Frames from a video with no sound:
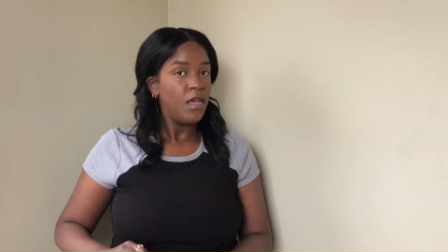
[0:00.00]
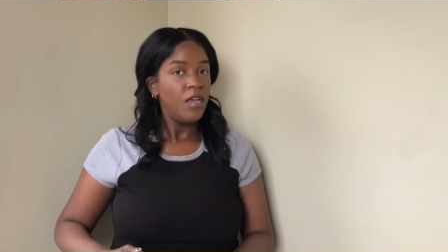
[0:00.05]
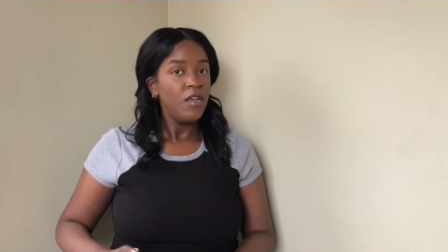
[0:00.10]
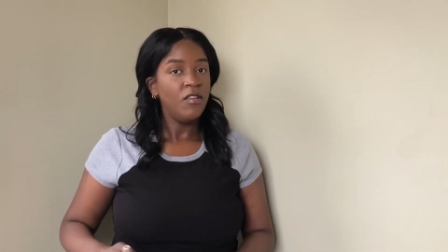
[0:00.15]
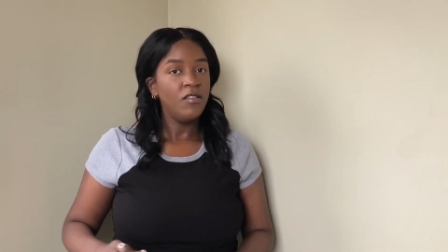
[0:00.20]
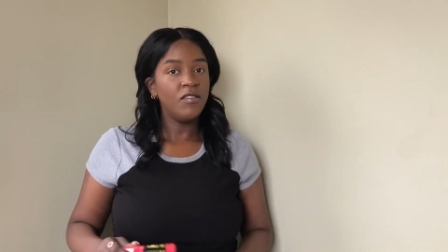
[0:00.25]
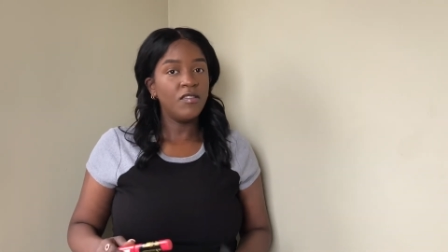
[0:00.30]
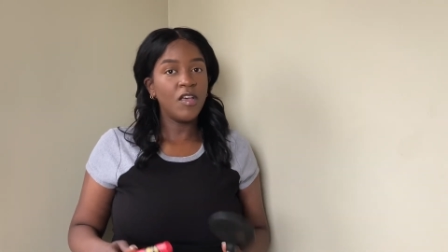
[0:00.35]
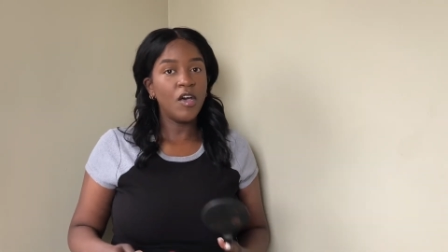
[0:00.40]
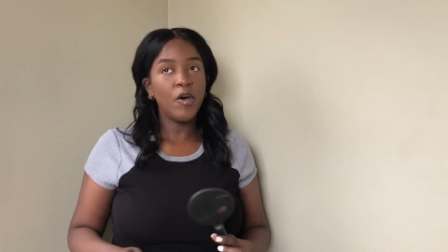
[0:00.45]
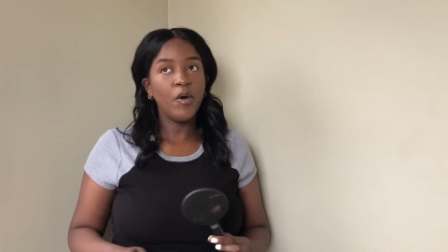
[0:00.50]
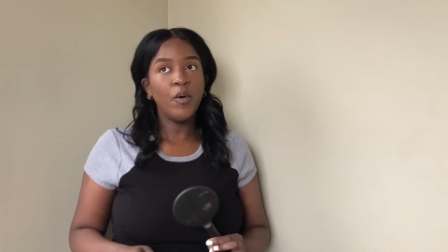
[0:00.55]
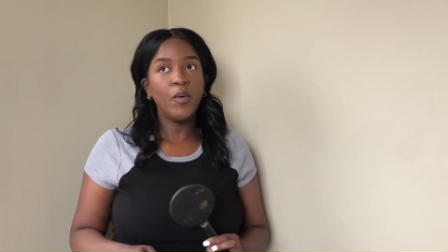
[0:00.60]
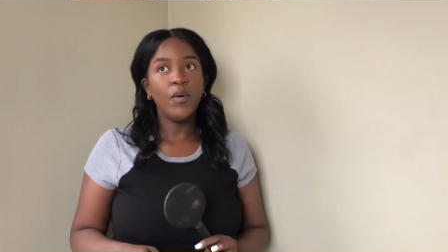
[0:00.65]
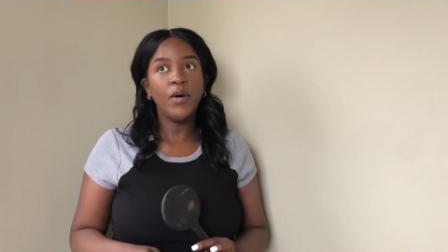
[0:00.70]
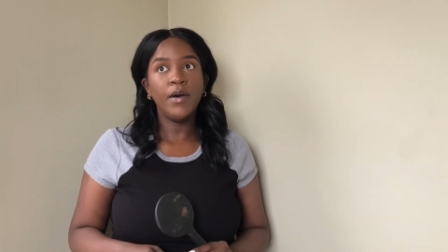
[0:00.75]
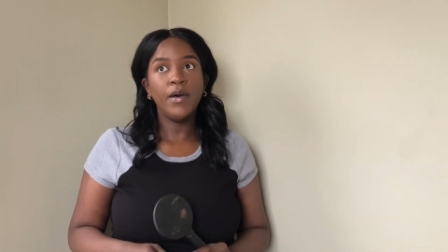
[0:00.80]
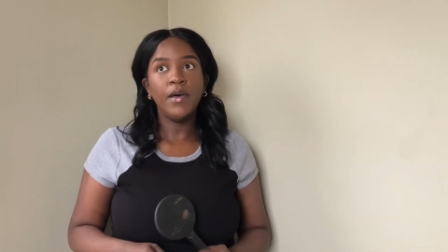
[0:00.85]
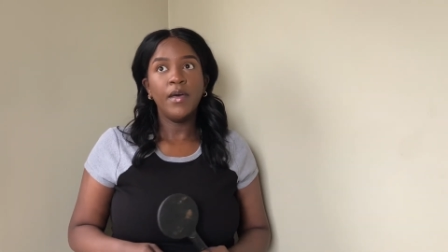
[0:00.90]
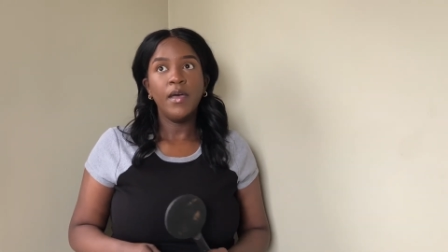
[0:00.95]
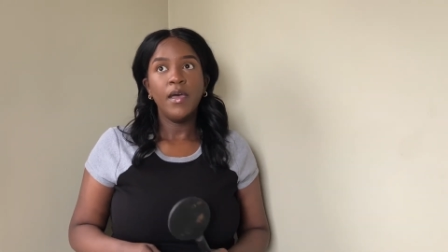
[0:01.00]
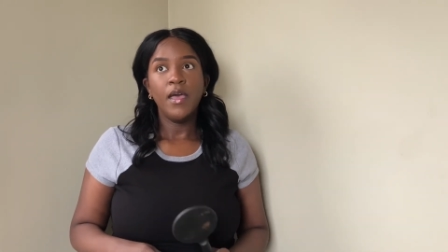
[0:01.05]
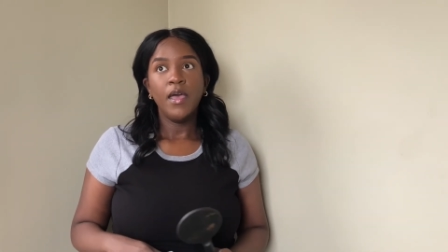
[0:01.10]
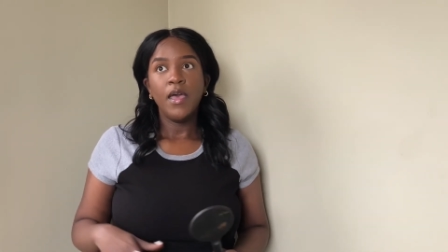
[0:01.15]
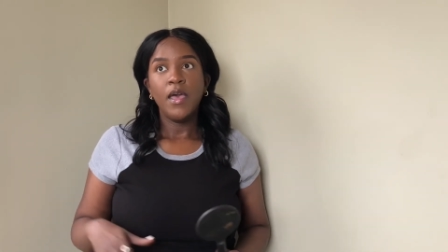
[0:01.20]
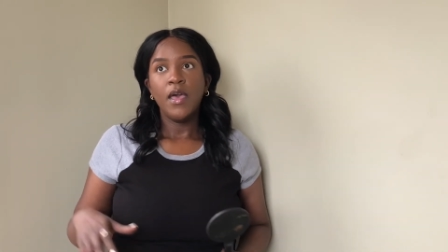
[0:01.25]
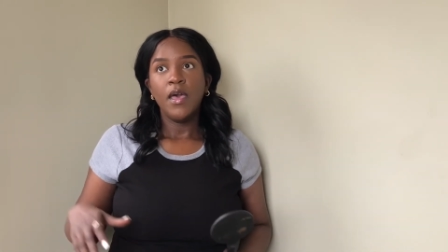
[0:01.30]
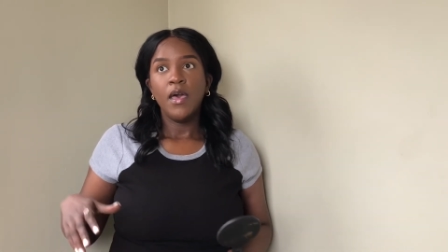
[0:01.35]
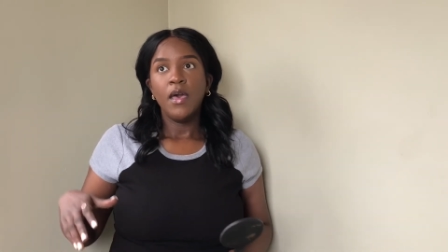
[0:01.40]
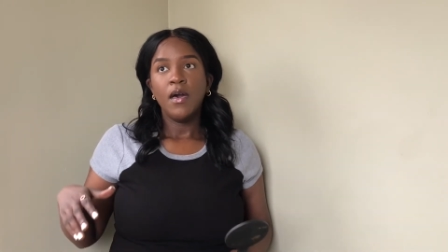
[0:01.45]
So
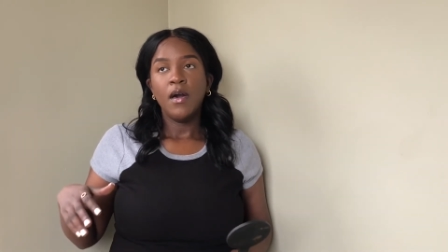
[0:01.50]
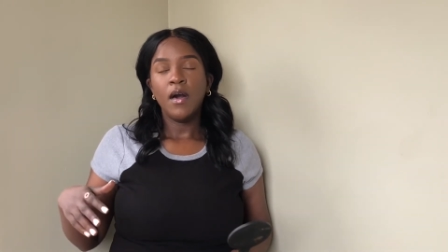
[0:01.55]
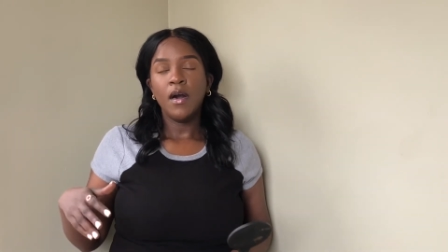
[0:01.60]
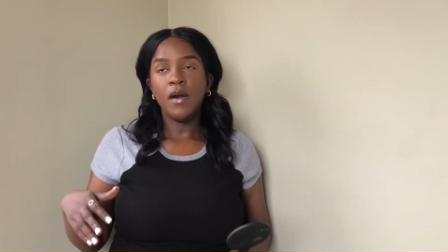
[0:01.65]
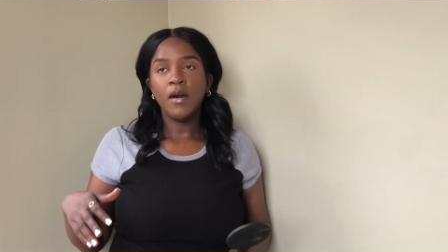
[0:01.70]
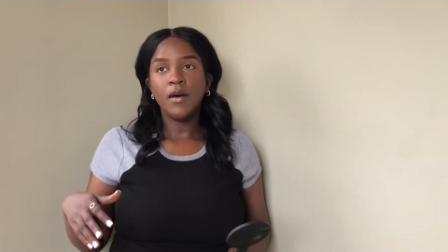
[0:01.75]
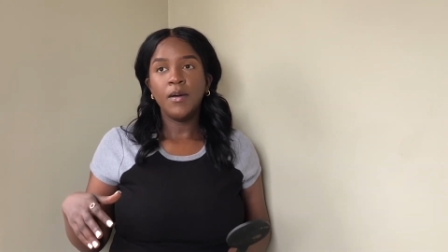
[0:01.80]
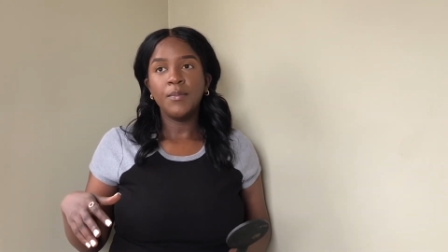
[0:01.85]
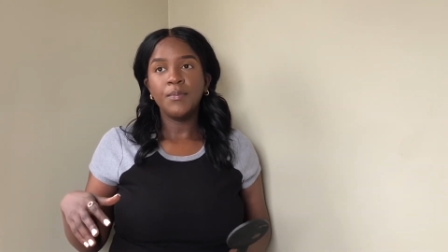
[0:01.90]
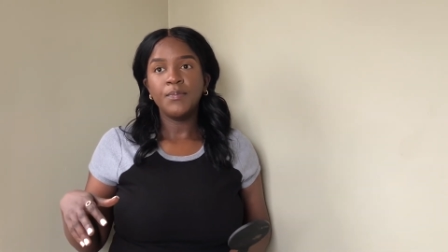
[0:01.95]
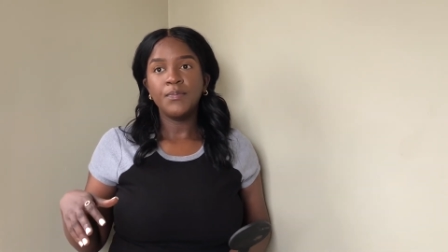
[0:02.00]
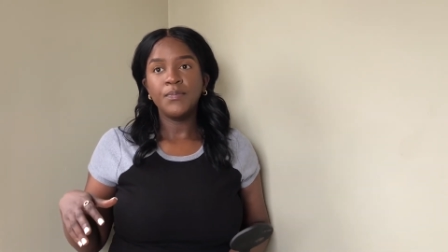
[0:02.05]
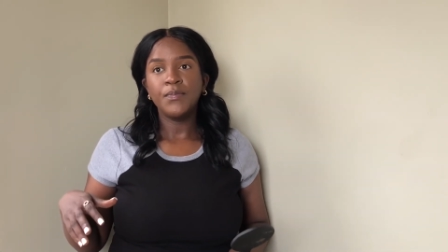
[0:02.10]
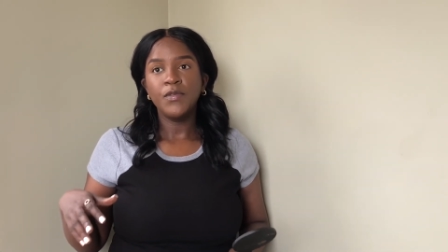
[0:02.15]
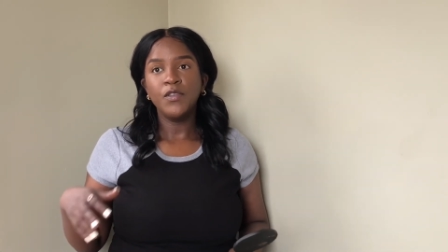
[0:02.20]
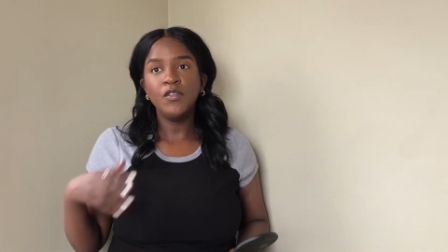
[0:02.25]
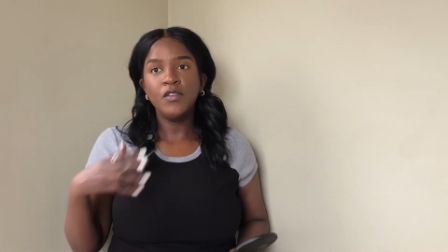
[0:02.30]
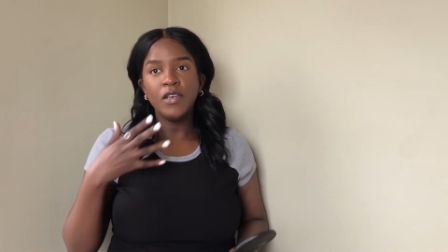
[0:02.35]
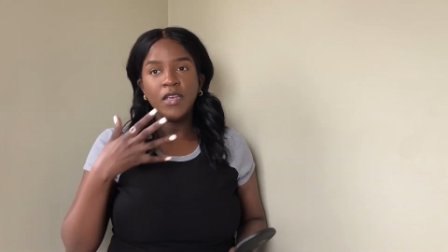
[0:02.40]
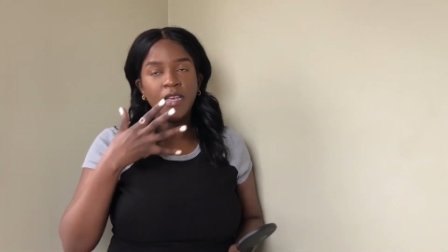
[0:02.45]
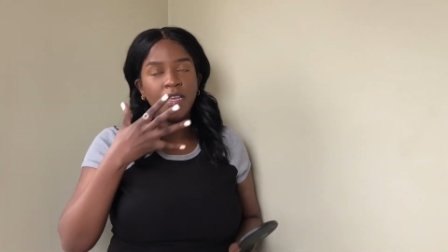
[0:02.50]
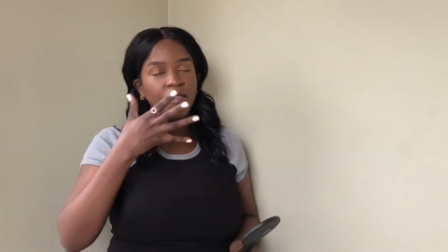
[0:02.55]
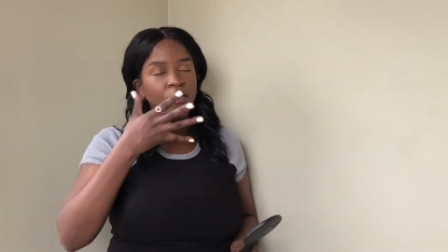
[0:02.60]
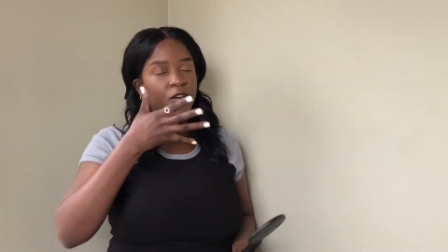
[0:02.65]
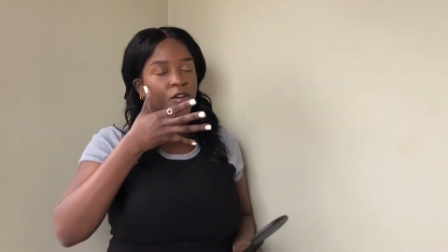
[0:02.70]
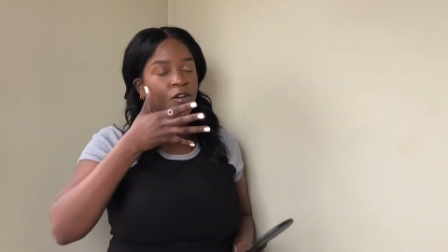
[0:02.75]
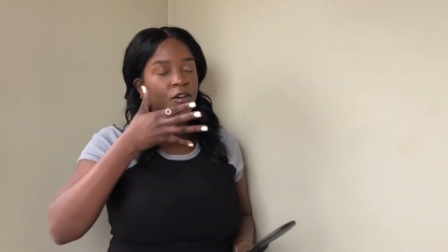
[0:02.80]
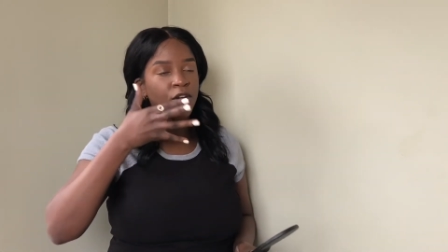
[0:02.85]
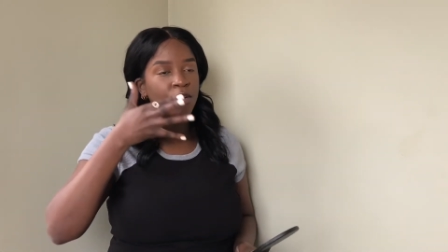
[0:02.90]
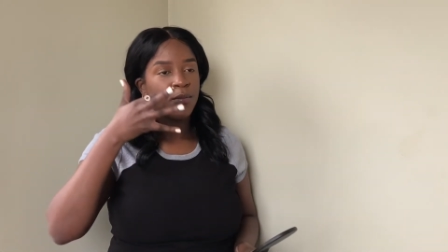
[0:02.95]
you can
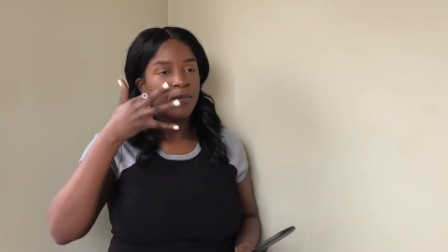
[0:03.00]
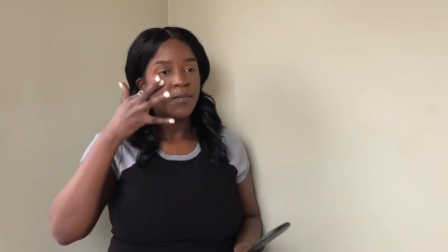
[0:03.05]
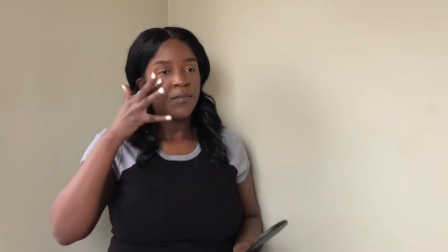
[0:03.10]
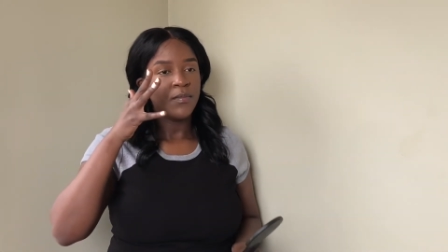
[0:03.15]
either